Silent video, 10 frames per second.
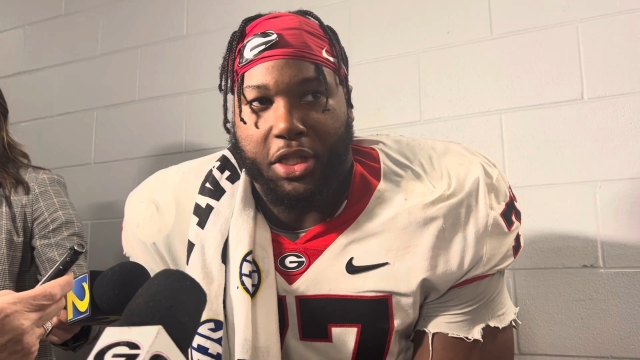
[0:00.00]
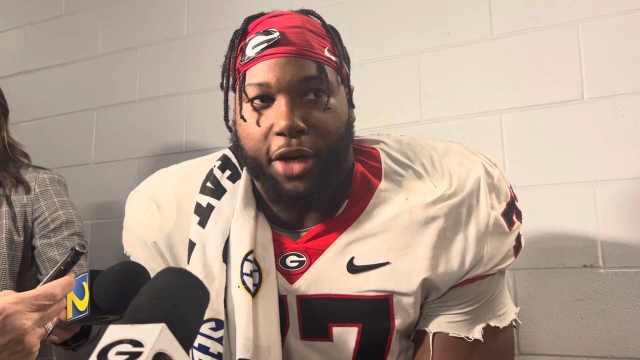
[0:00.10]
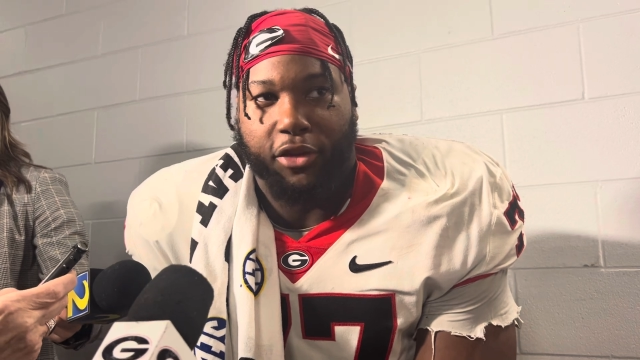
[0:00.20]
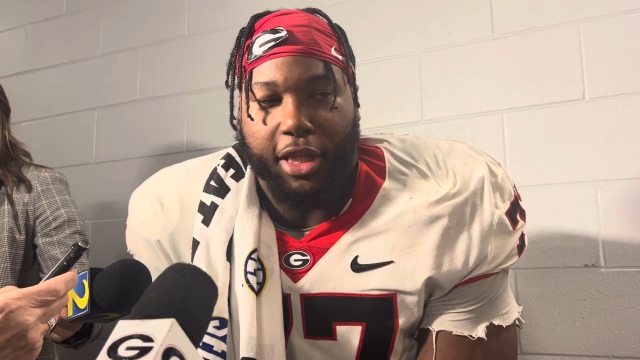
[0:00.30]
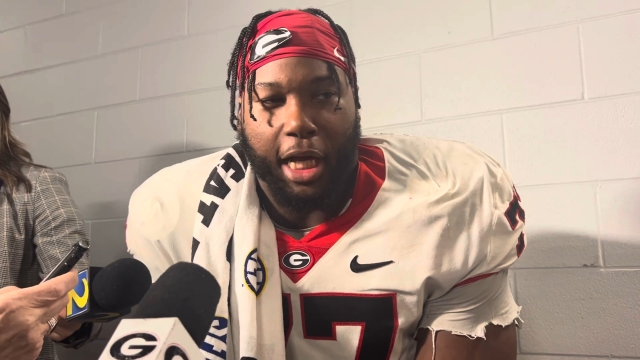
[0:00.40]

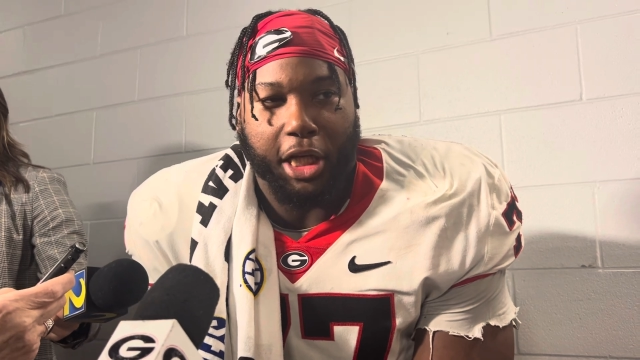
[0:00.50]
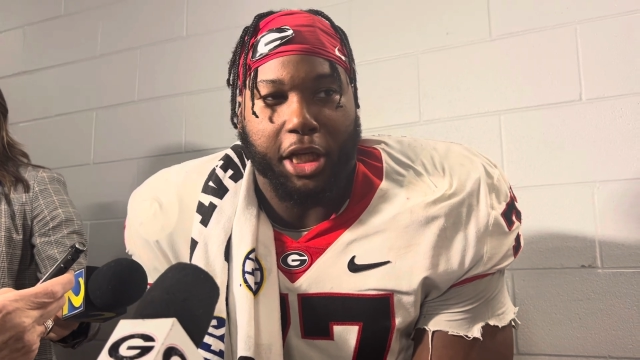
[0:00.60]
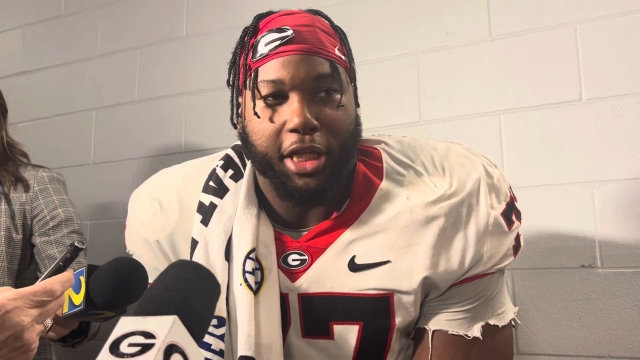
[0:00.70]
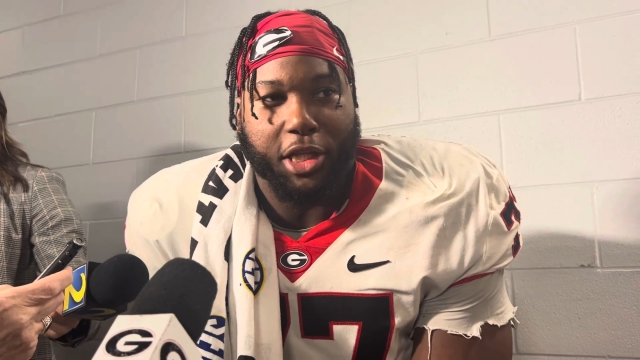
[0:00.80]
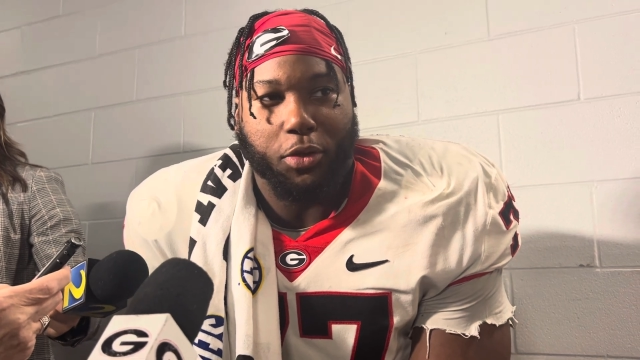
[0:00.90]
definitely not a
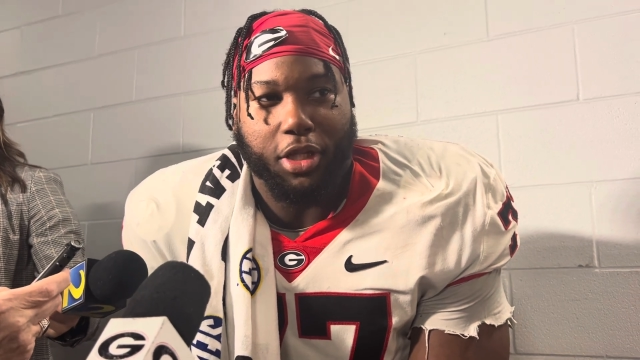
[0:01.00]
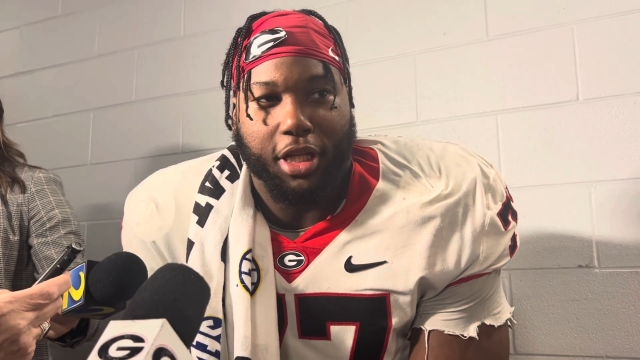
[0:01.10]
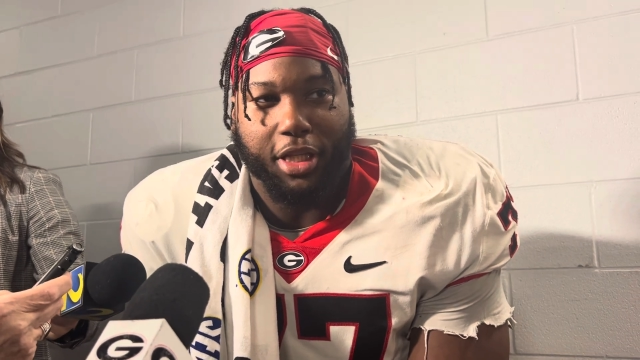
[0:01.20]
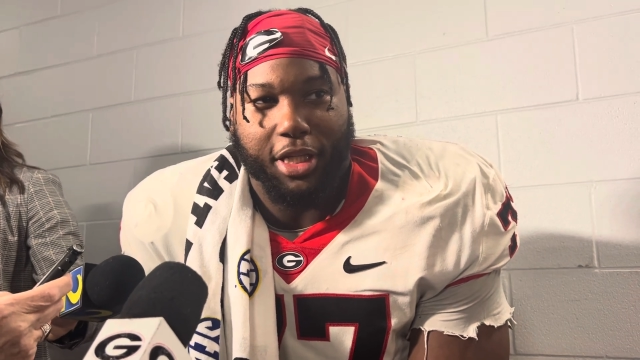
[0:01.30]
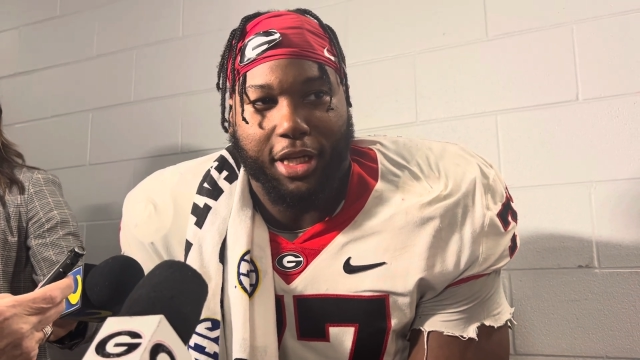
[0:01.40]
good excuse to
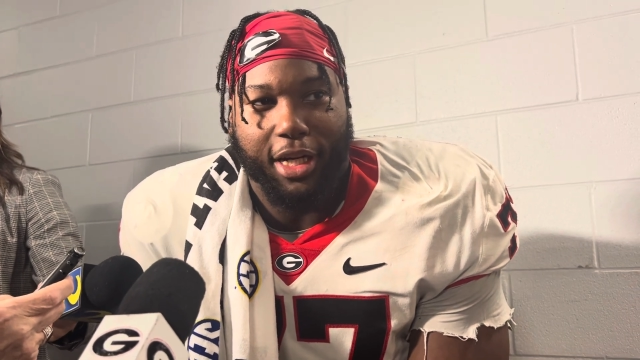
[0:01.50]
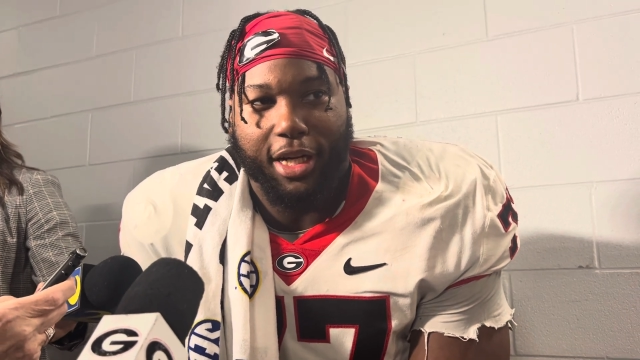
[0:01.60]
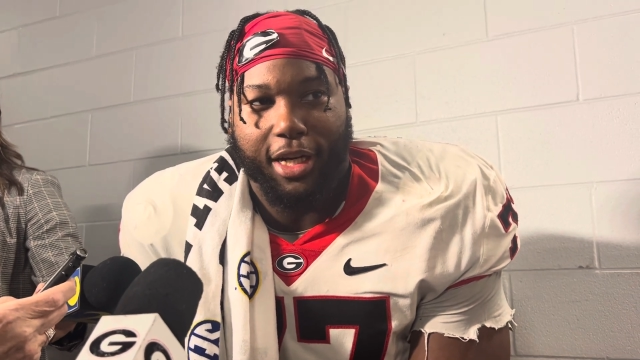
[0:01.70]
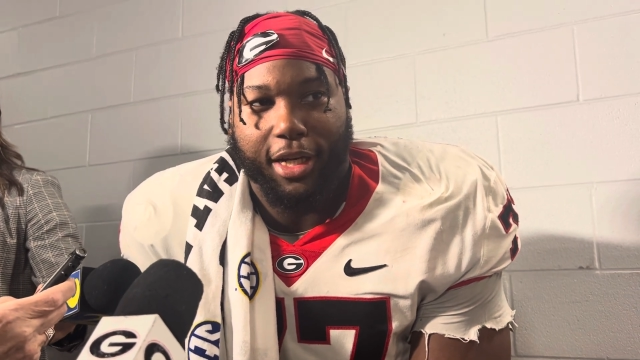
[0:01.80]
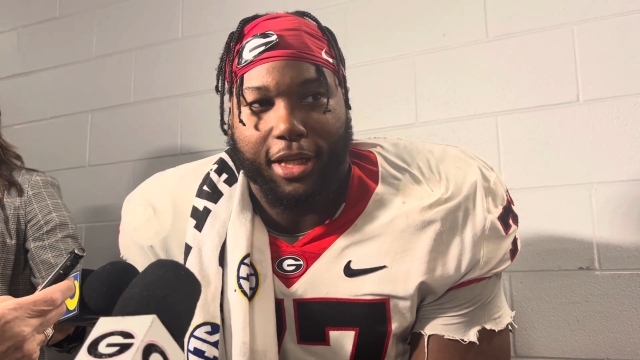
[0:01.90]

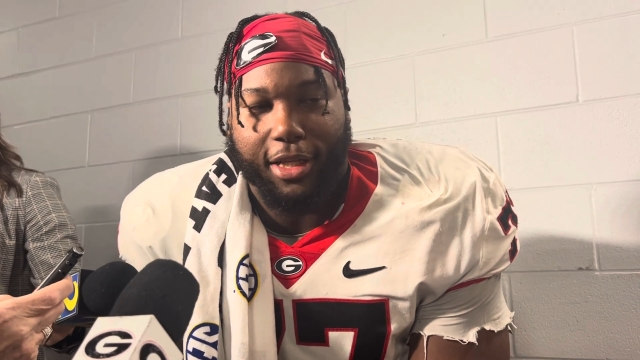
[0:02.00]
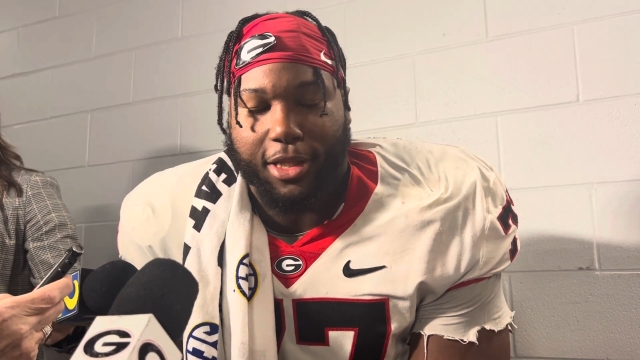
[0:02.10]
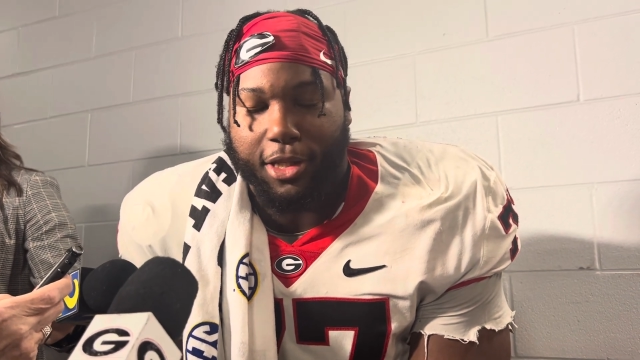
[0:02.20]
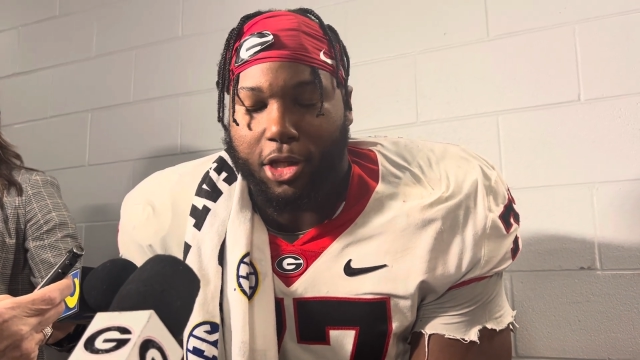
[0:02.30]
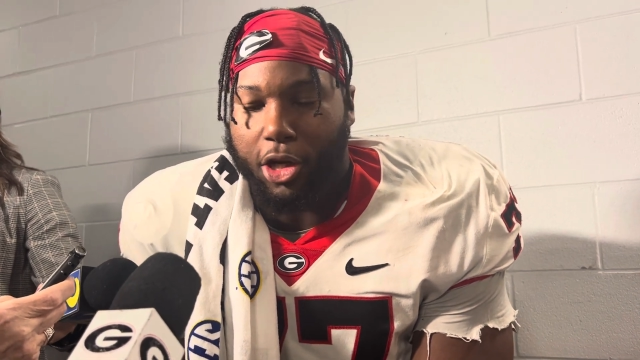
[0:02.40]

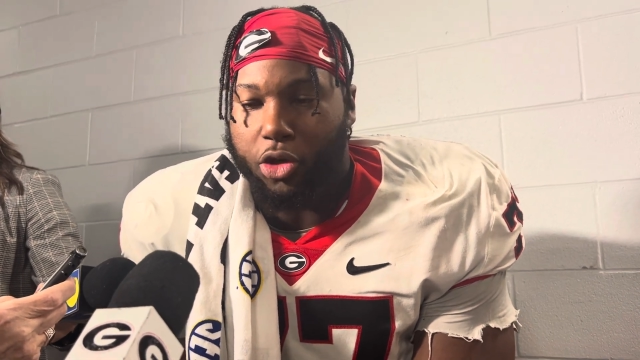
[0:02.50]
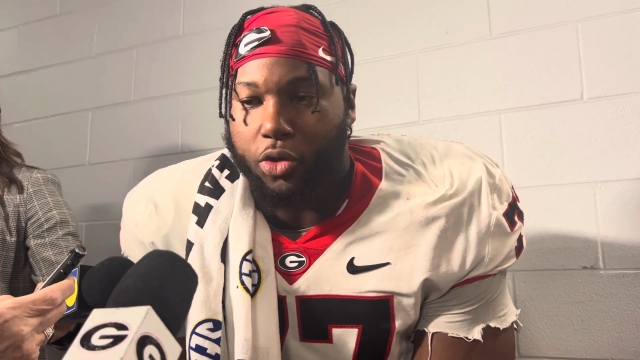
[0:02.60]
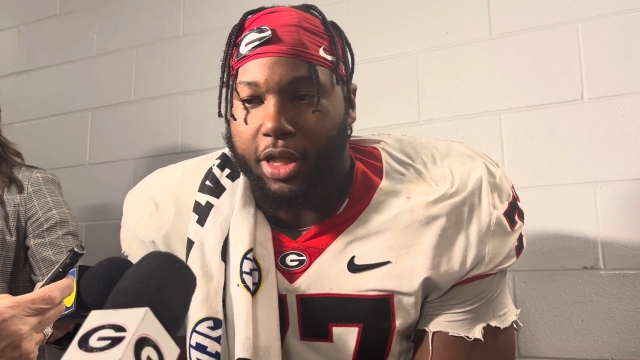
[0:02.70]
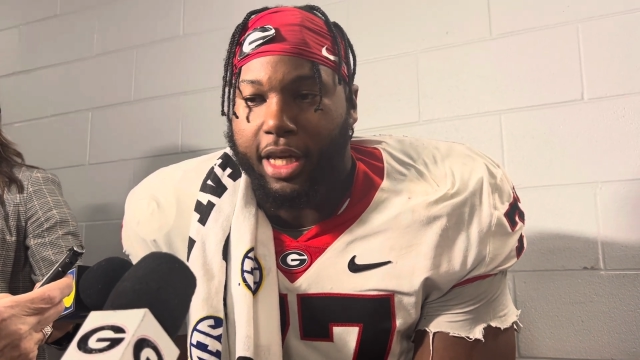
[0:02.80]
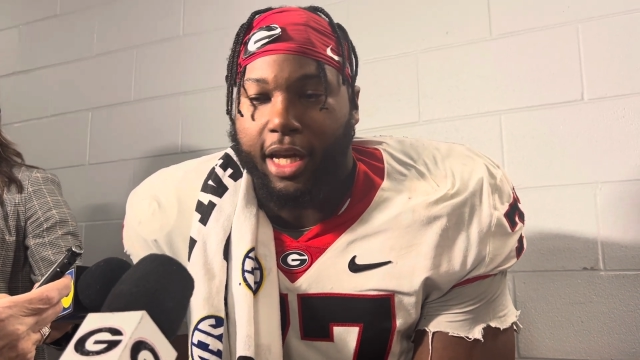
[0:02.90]
start
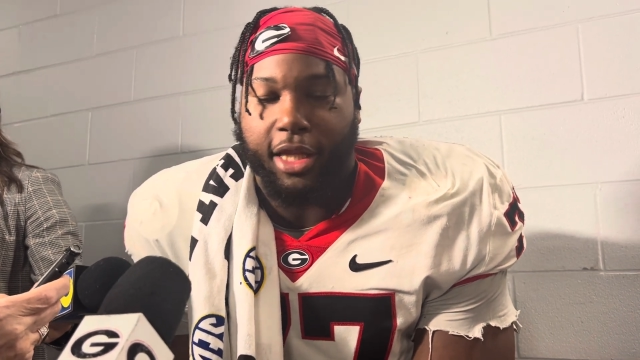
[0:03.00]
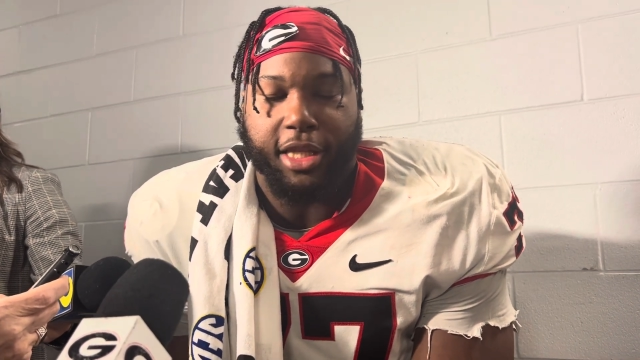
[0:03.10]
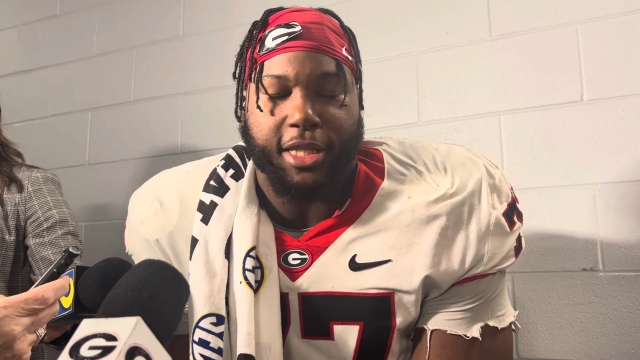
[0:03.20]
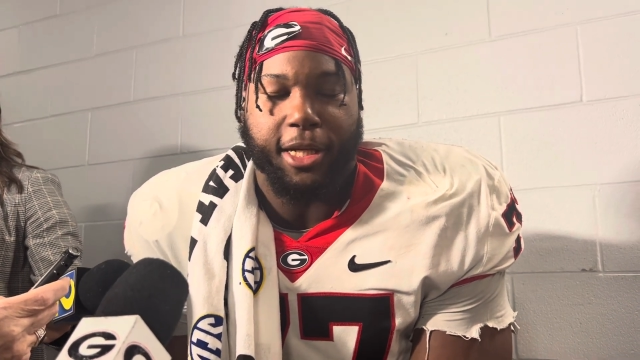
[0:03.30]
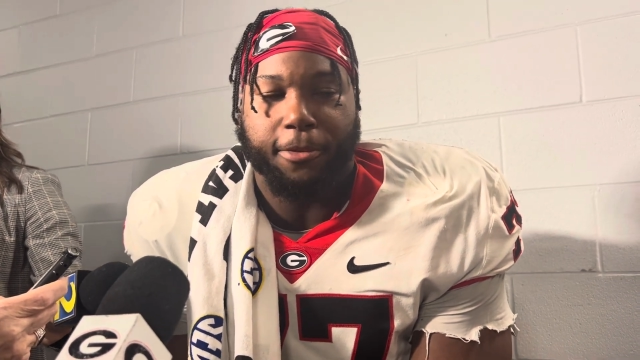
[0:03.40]
using at this time.